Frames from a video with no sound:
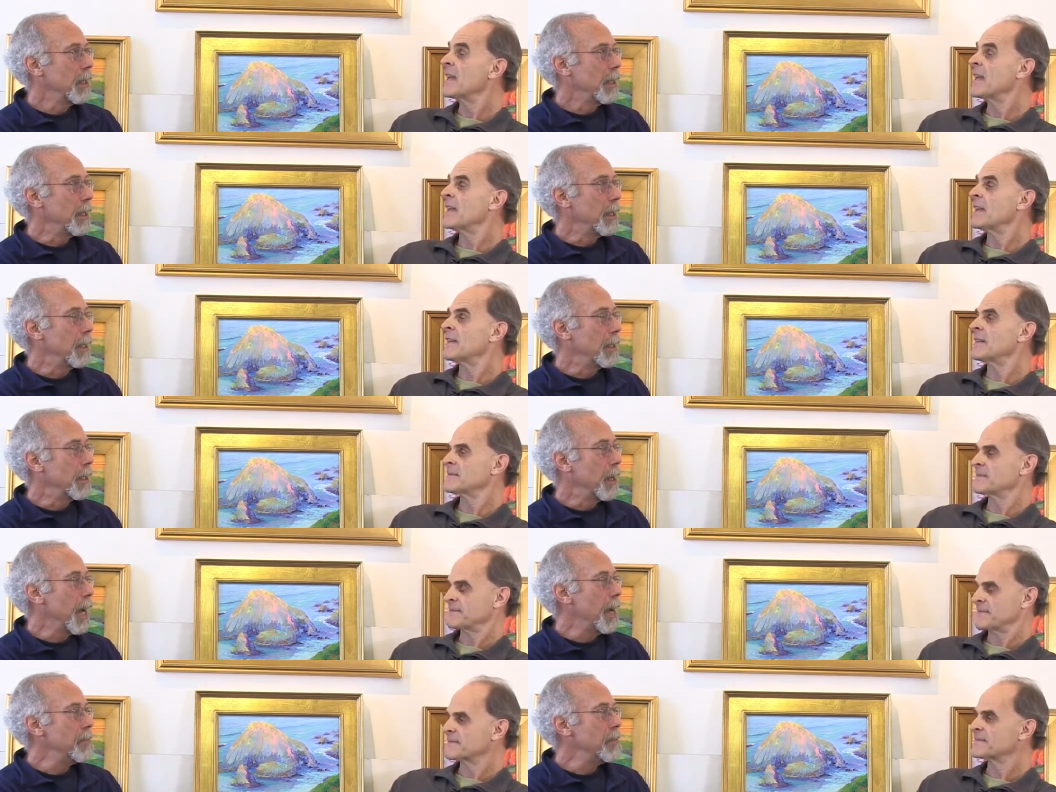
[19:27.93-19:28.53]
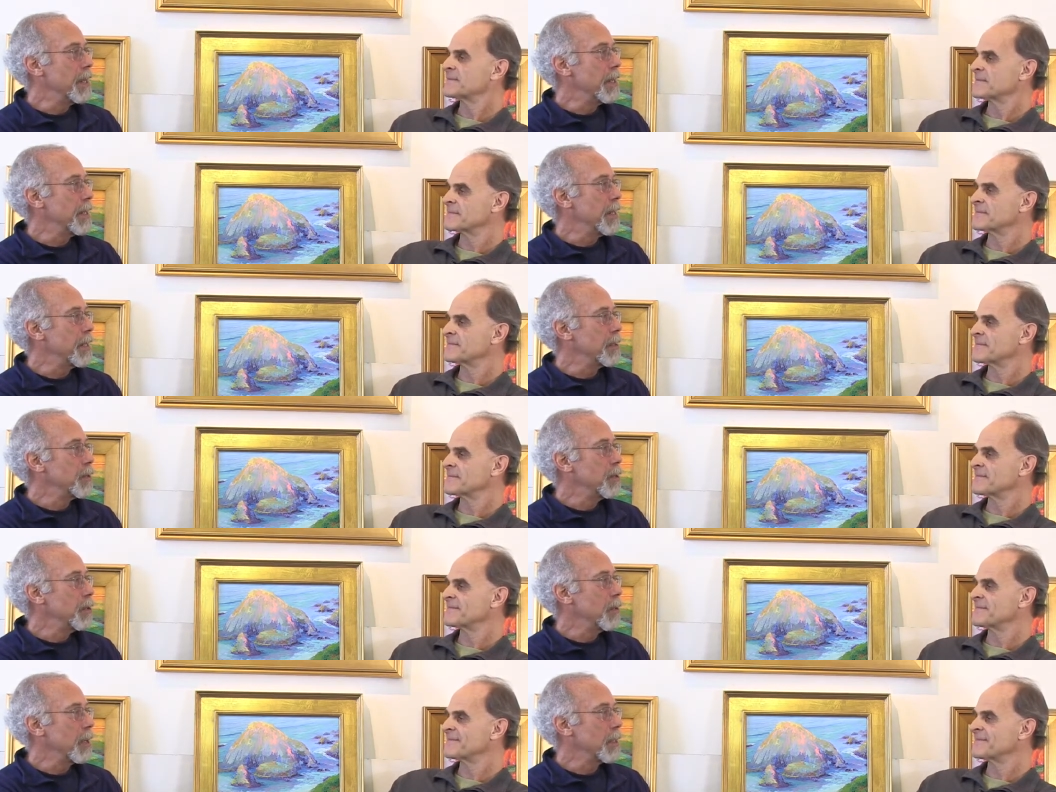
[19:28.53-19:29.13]
Speaker 1: And I've done
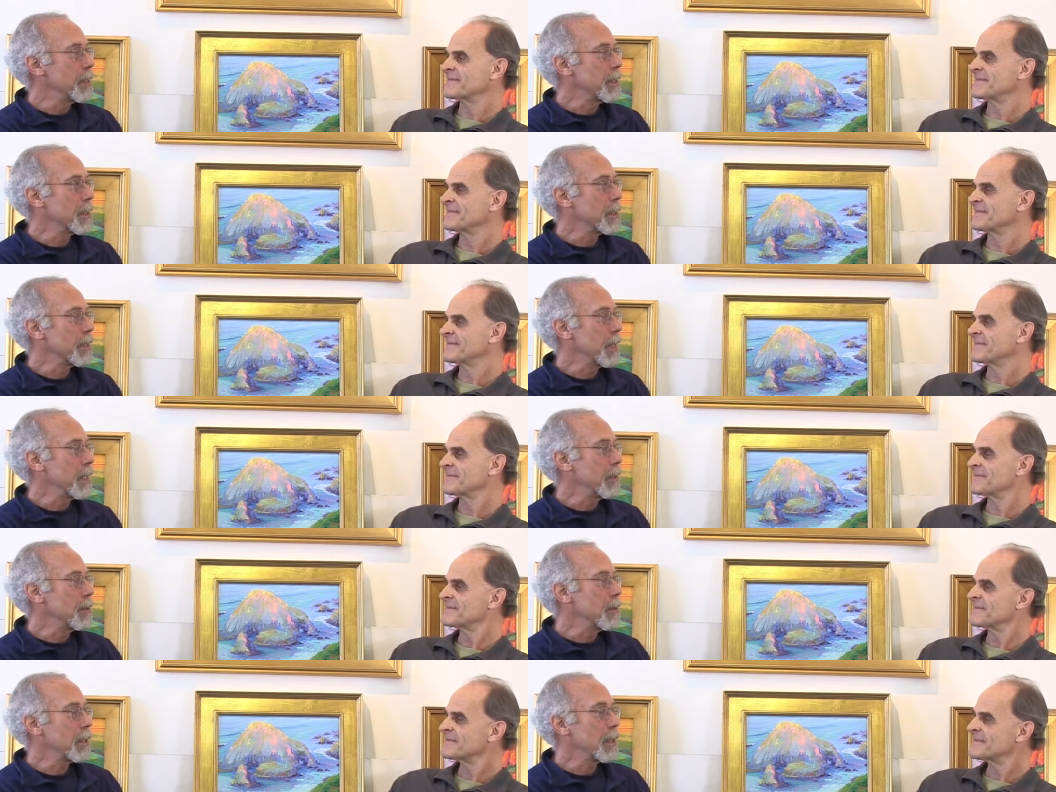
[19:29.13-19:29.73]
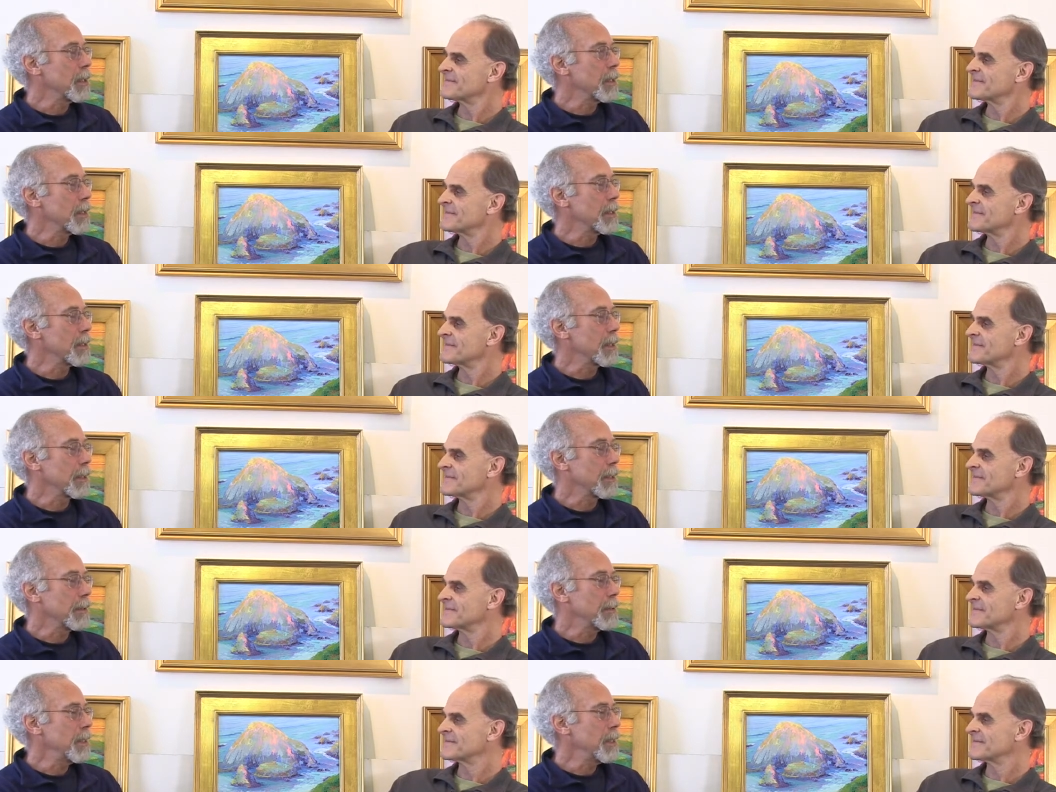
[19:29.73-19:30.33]
that too. Mm-hmm. I just I look at things.
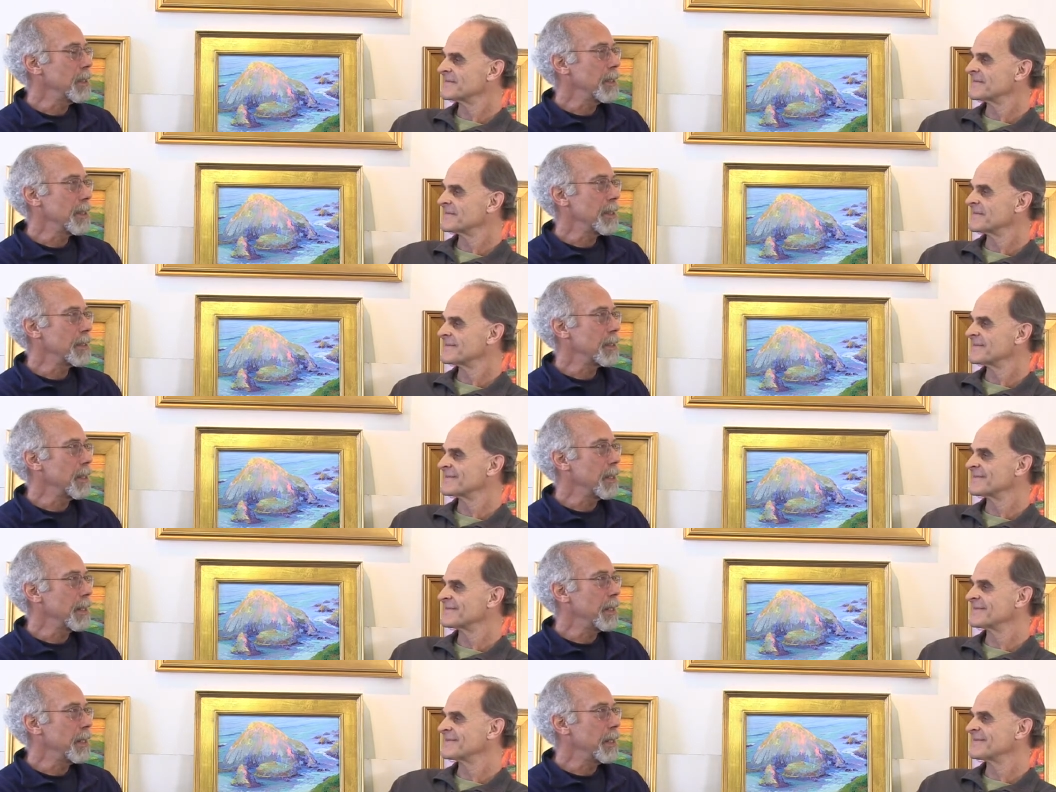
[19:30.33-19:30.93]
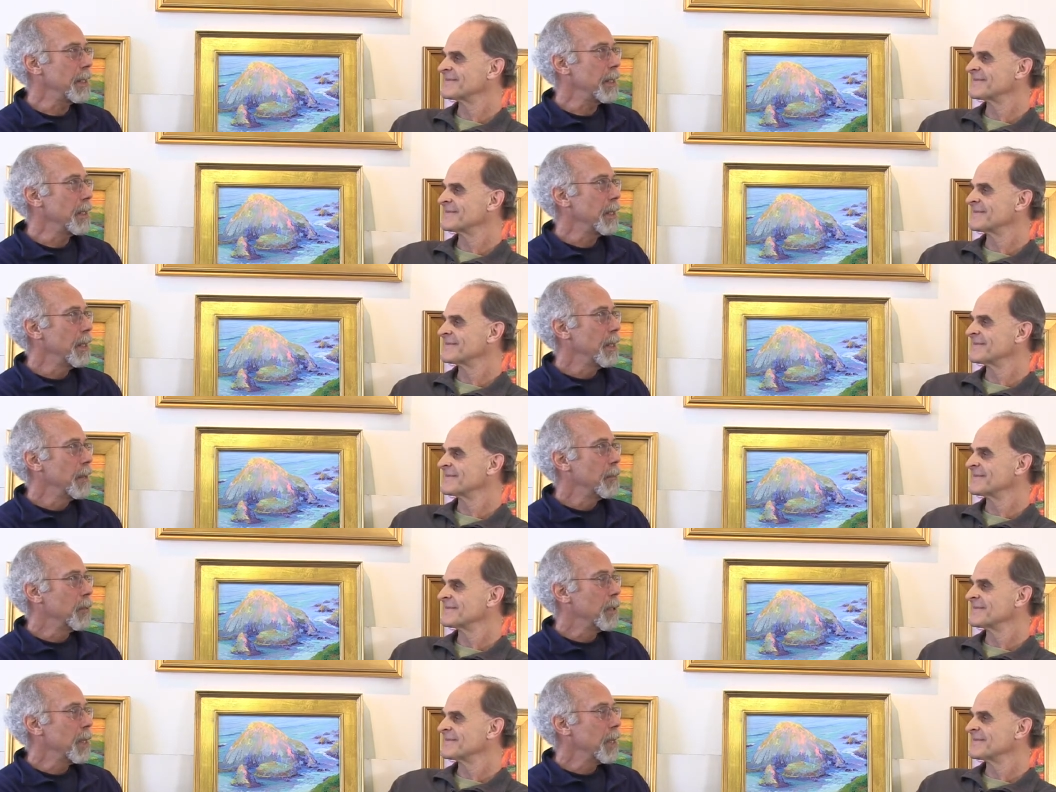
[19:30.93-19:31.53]
no, that's not it.
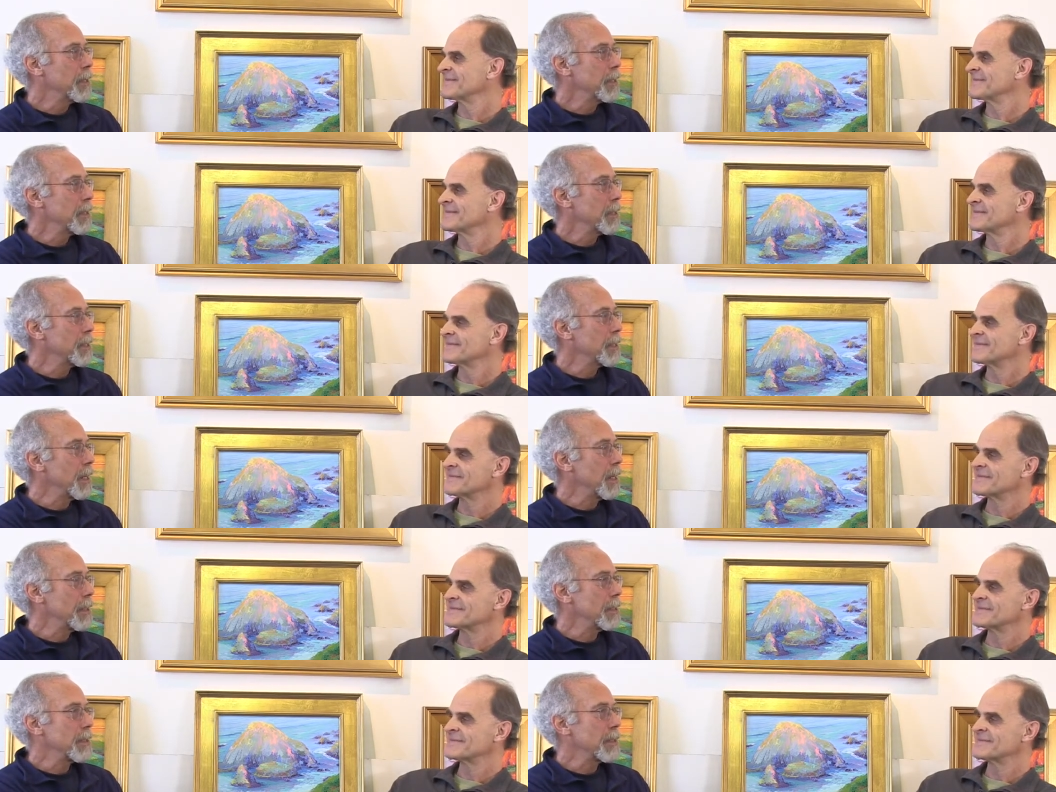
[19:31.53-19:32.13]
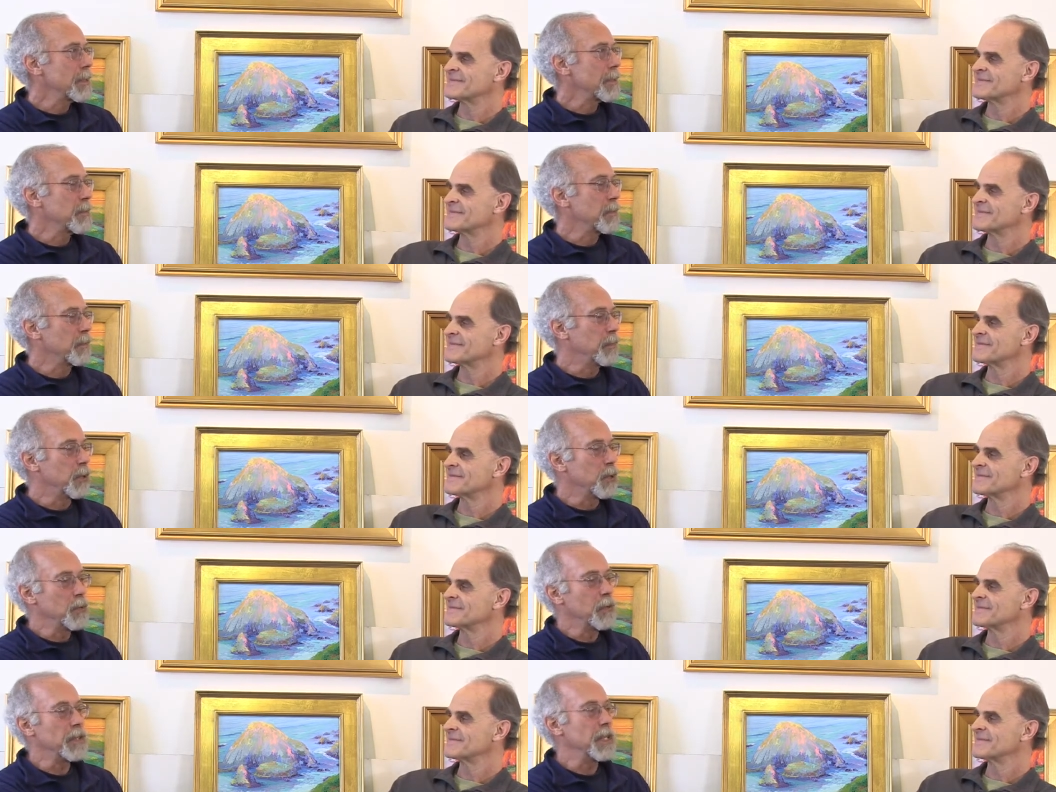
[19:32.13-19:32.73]
But I'll just I'll just
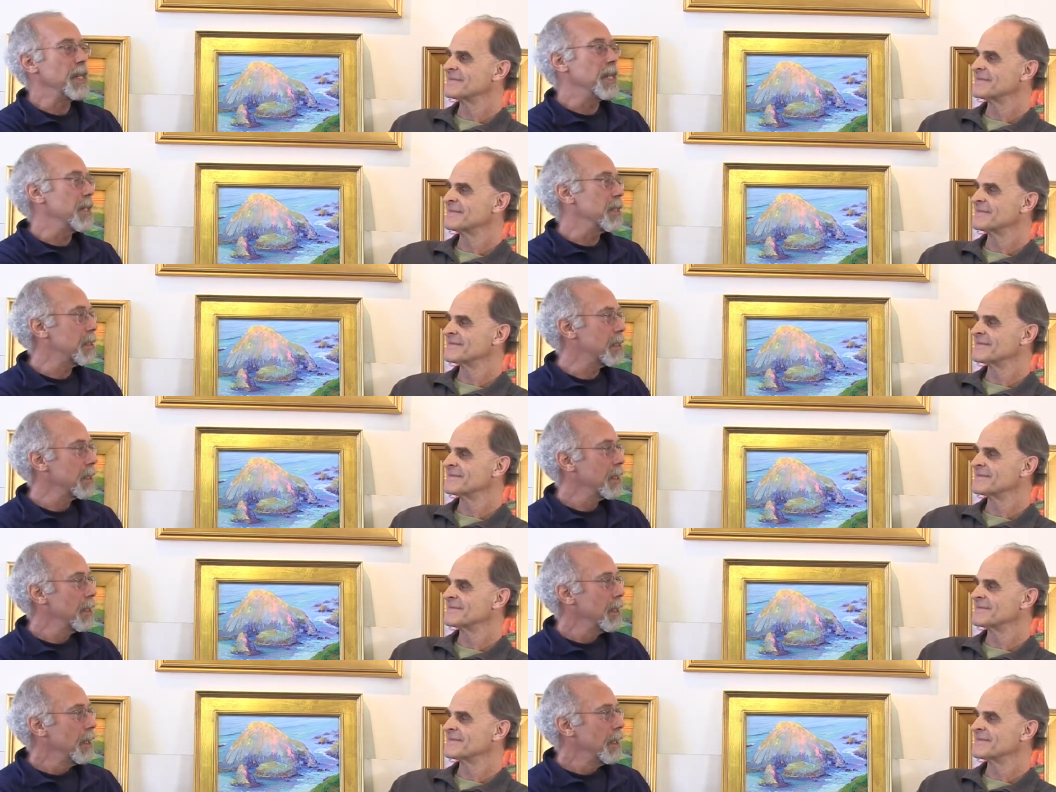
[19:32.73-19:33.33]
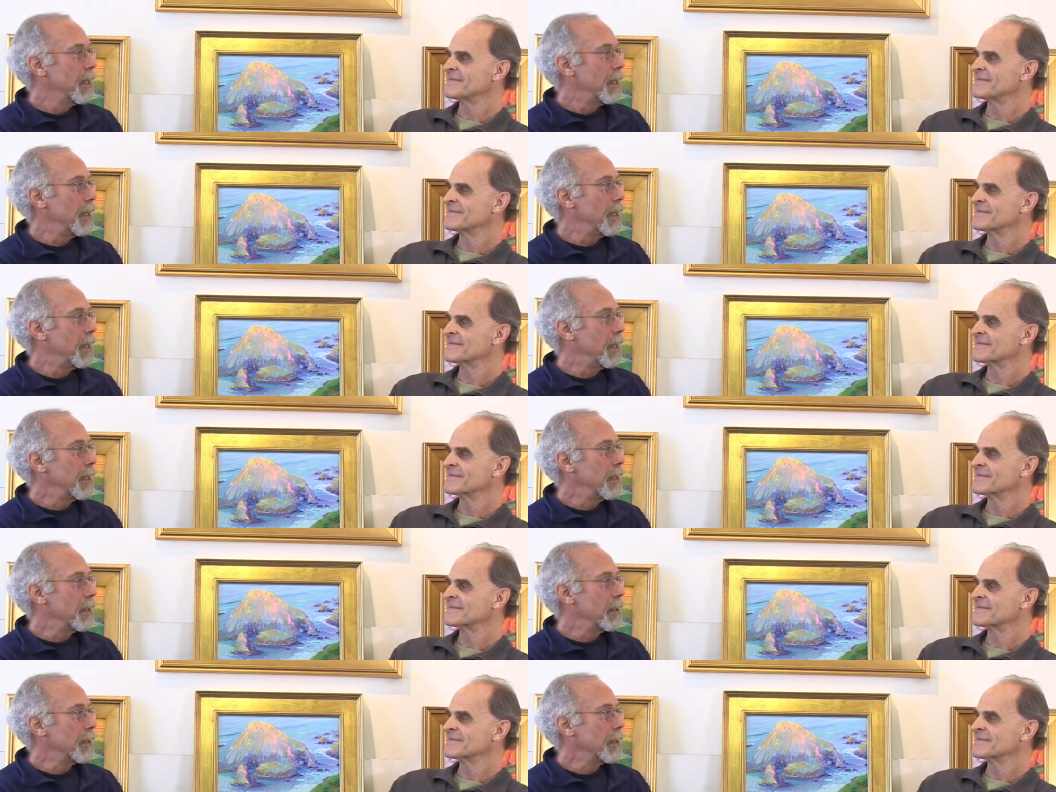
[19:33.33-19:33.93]
do this,
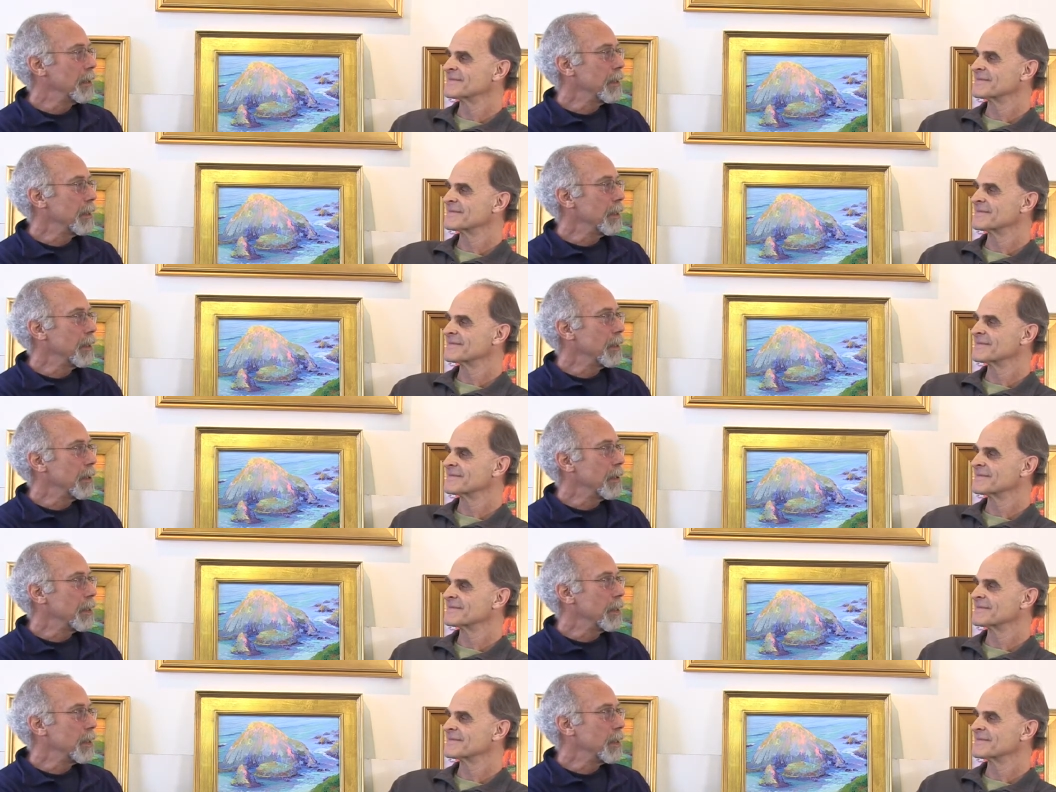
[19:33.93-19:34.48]
and you know